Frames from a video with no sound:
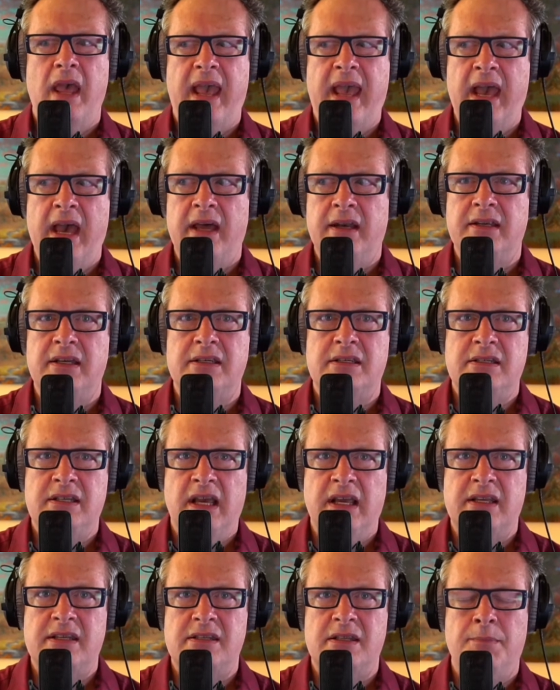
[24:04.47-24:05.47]
And it
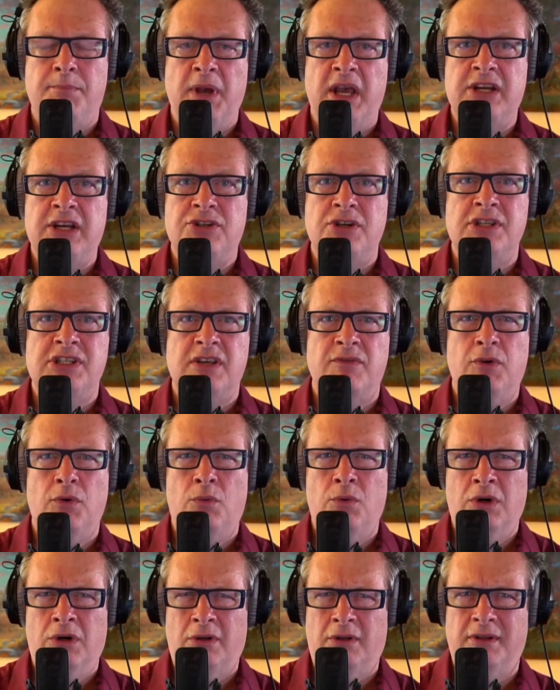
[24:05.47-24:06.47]
takes the patience of the
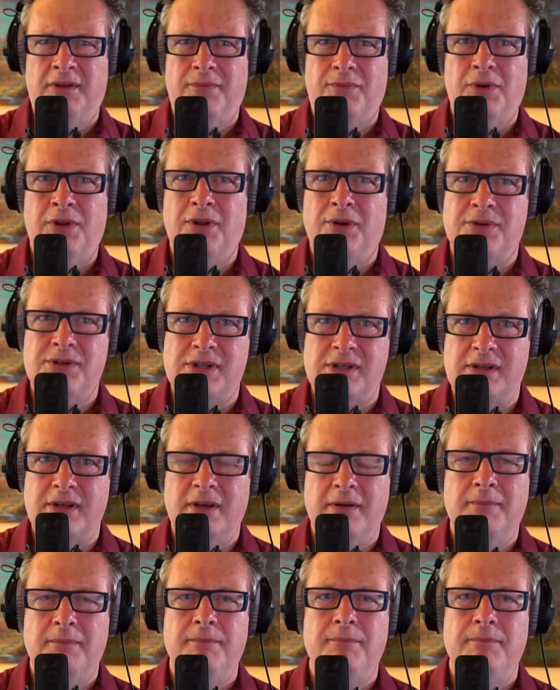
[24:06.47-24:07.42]
world for those